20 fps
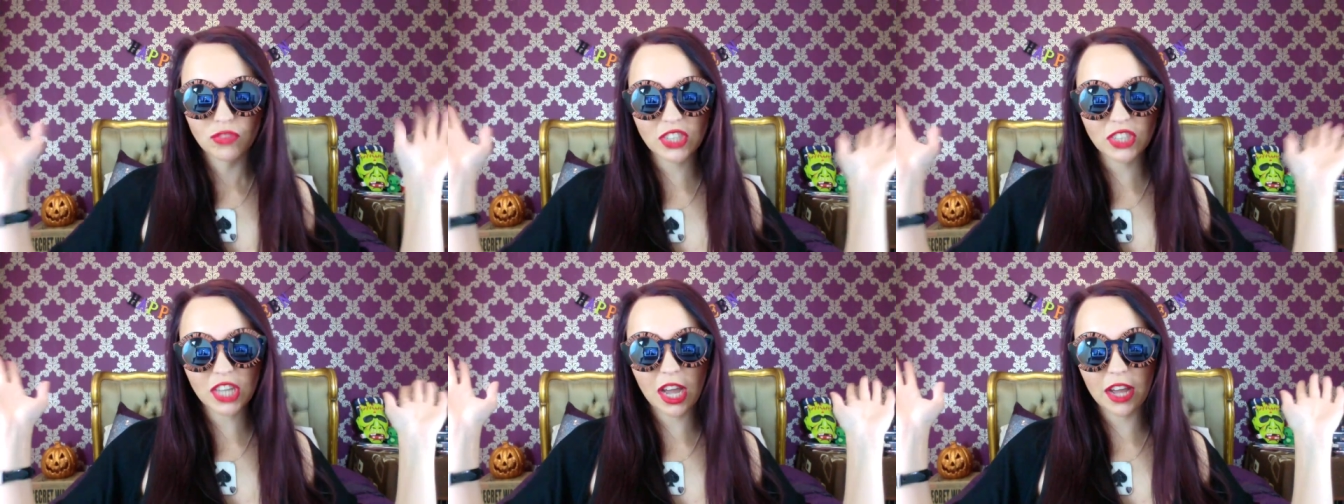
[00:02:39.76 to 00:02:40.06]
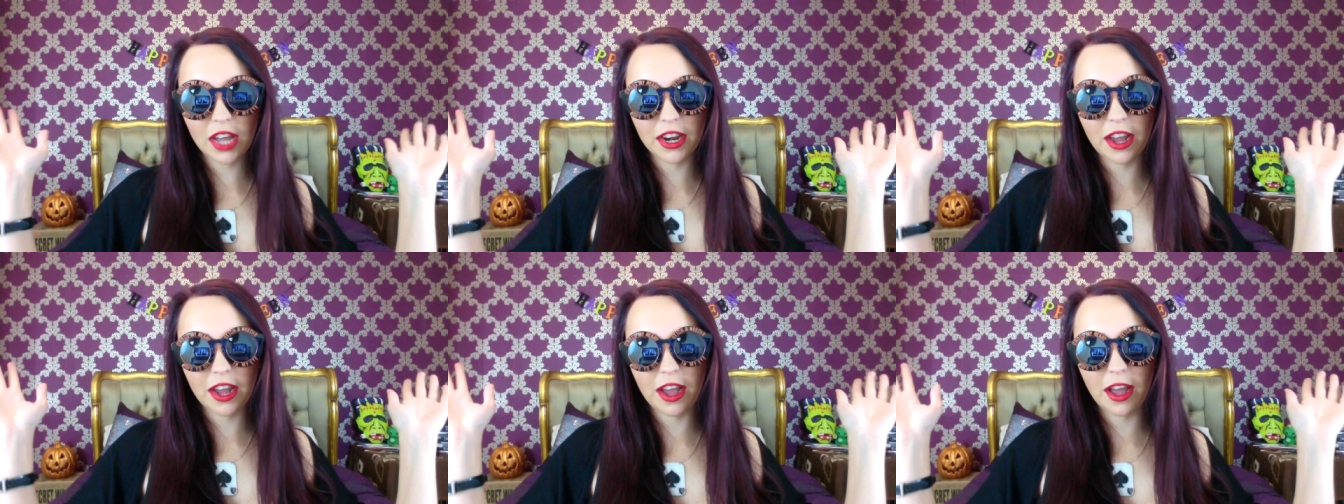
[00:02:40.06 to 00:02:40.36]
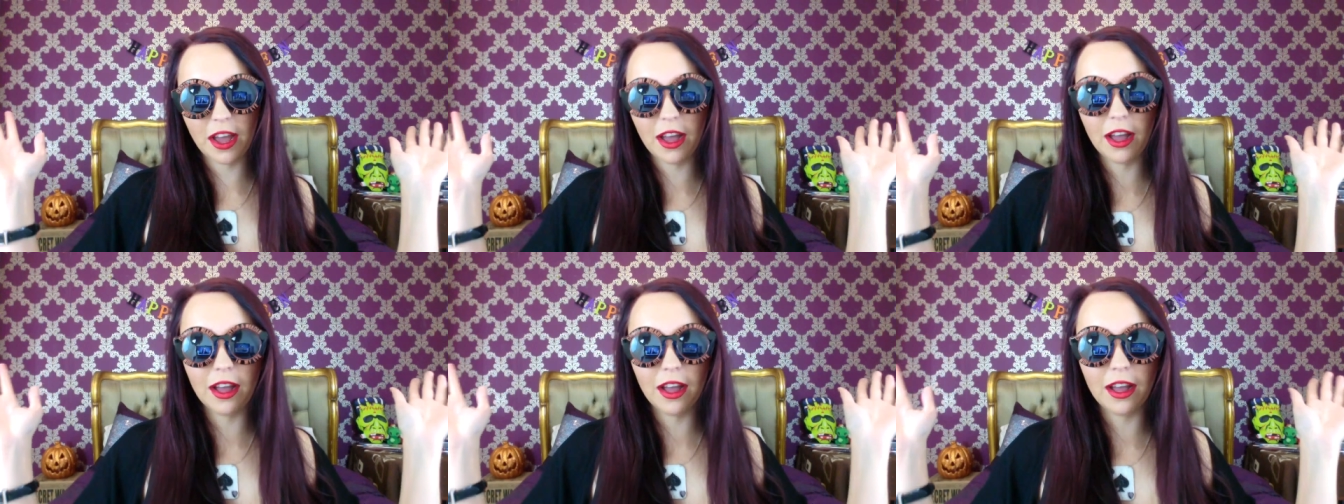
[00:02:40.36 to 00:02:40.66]

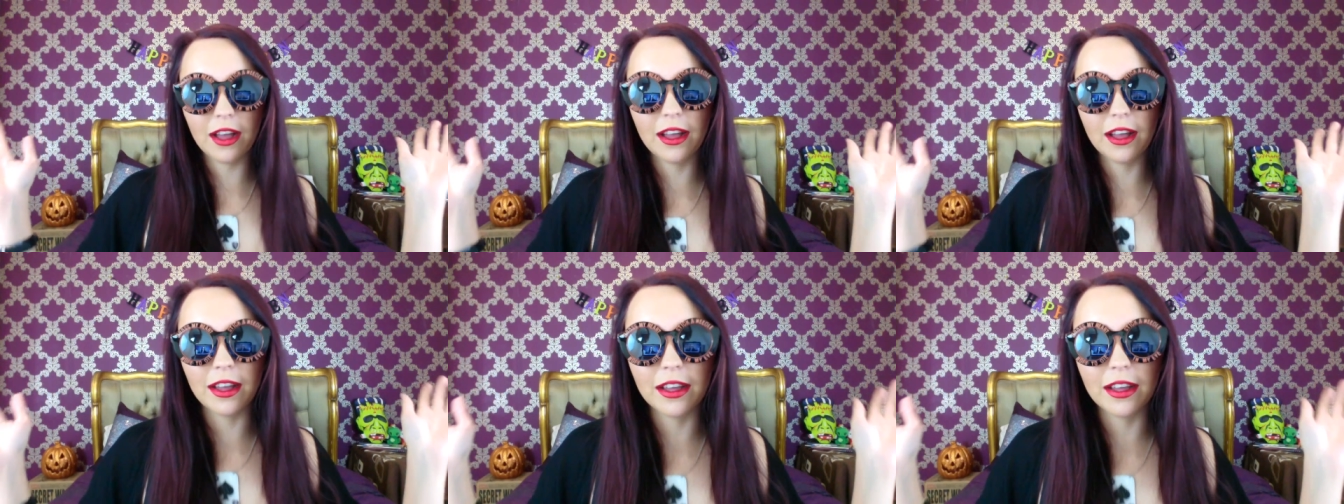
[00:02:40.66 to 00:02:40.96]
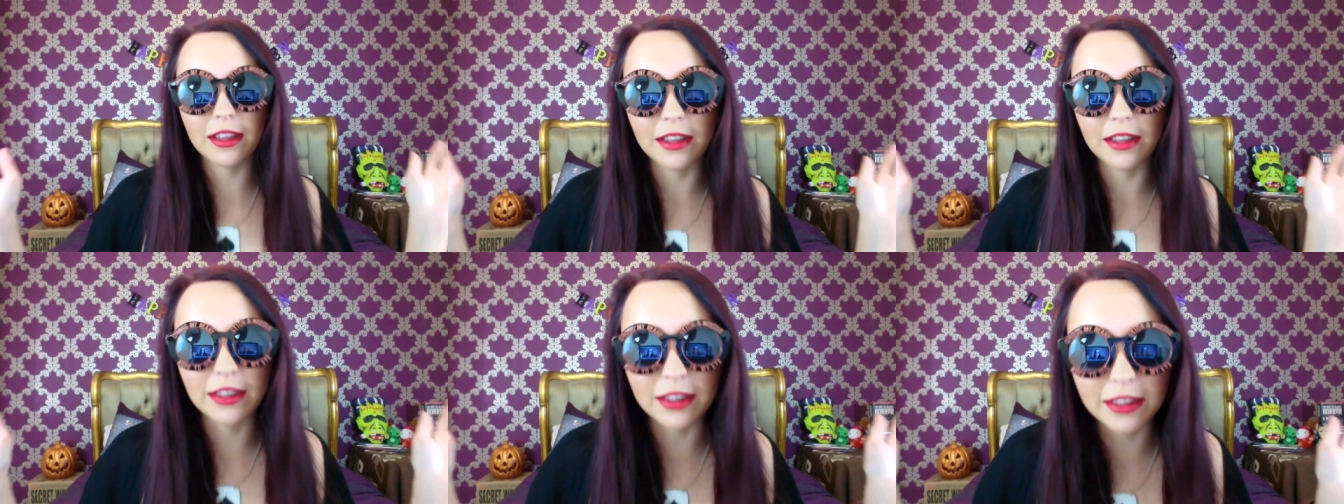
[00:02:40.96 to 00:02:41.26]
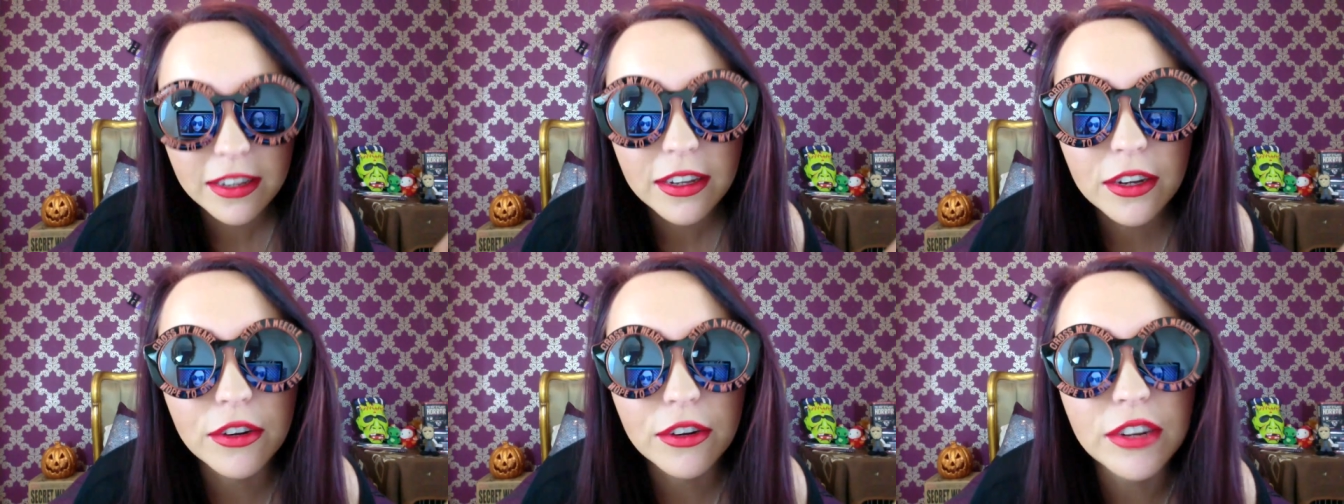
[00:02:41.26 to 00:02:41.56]
Ta-da!
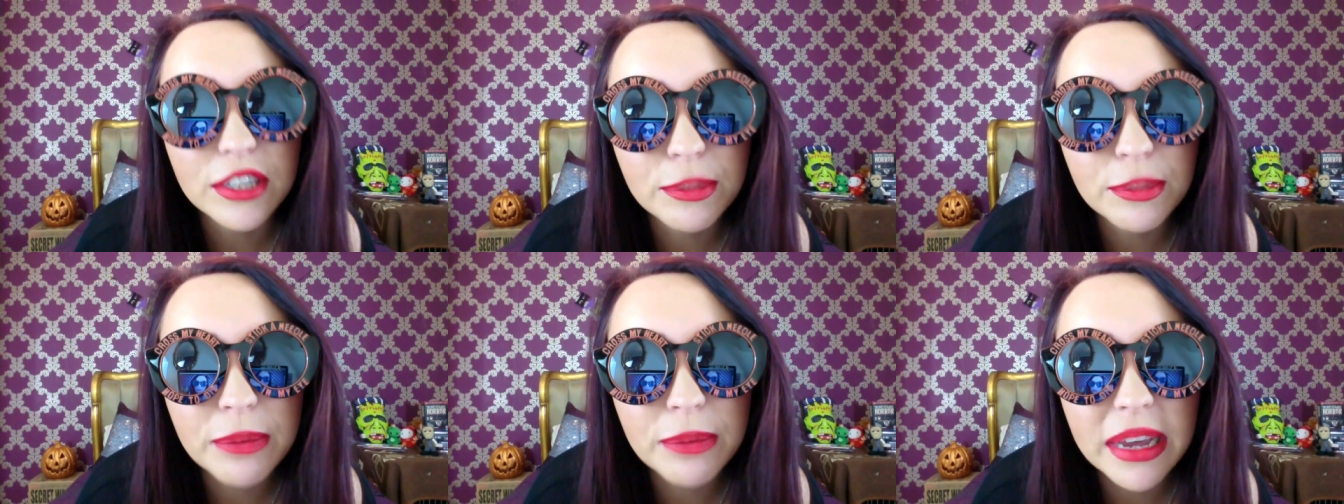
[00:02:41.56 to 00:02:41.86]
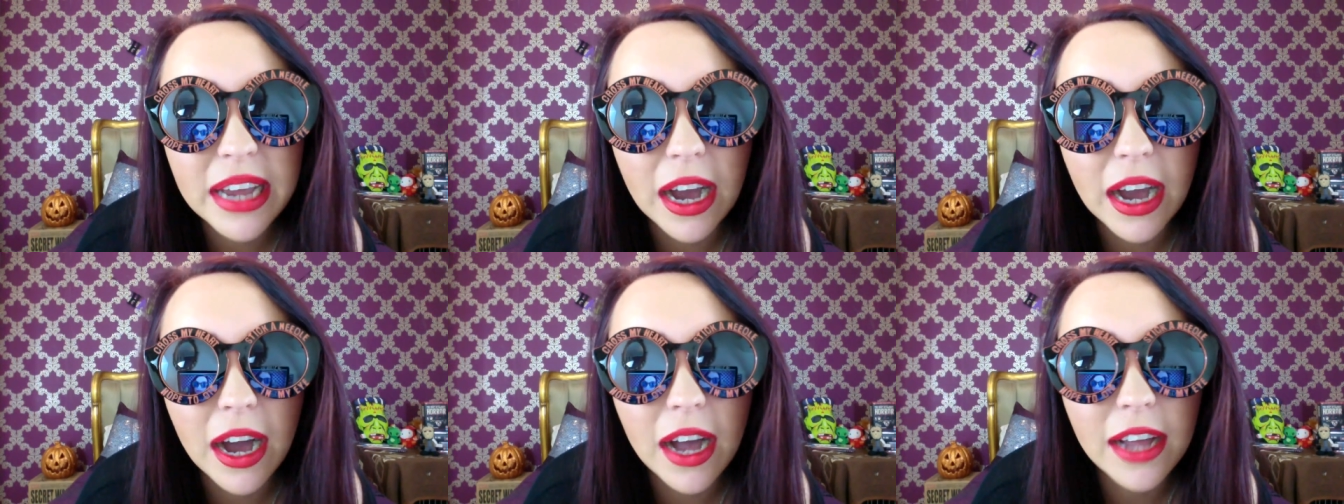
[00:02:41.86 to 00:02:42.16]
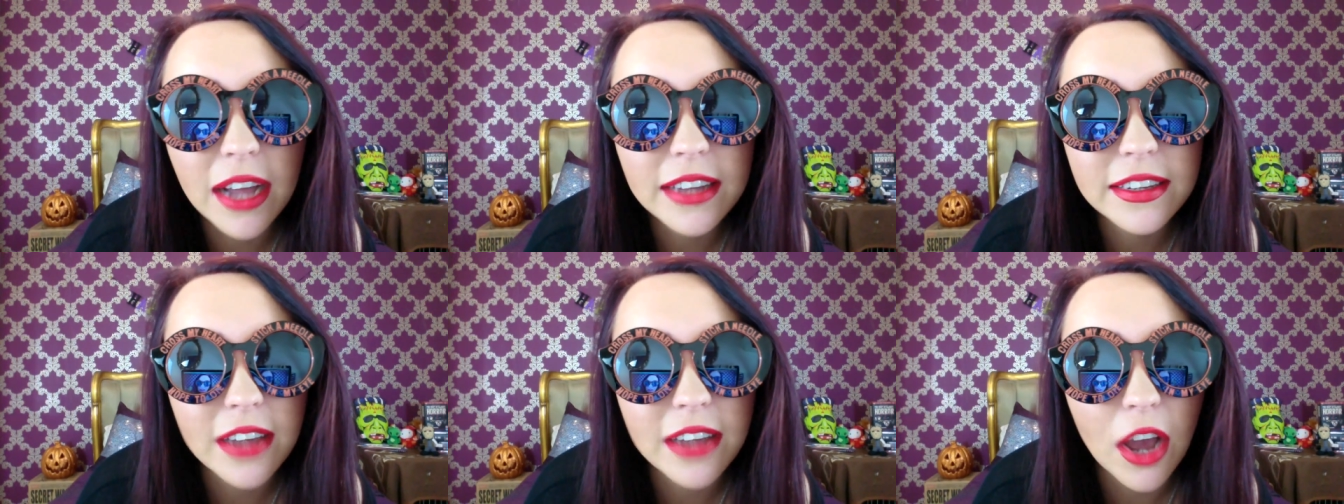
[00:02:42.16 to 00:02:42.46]
cross my
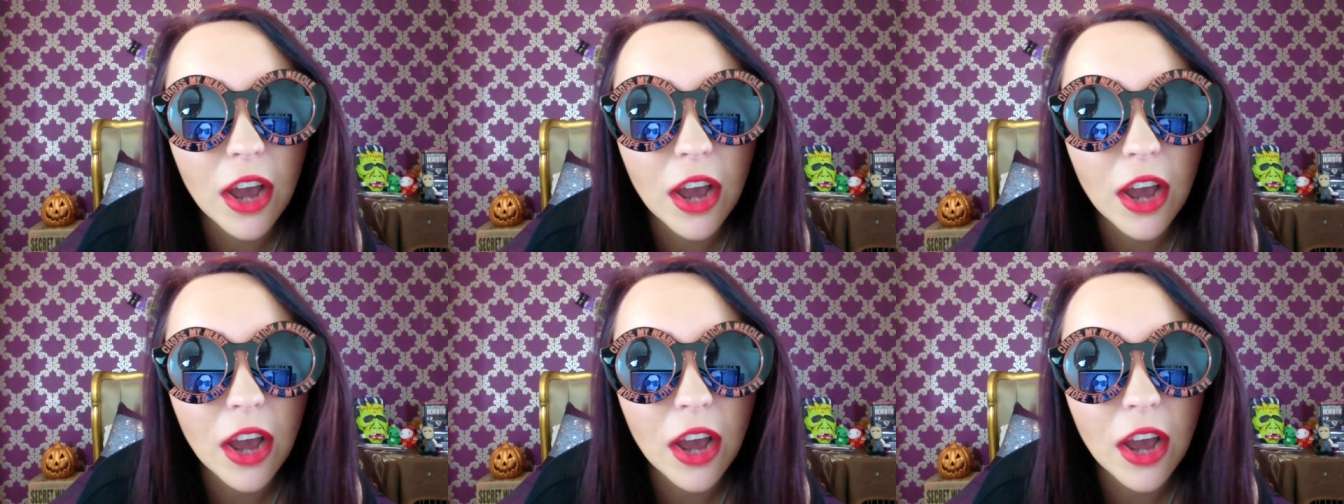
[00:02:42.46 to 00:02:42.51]
heart,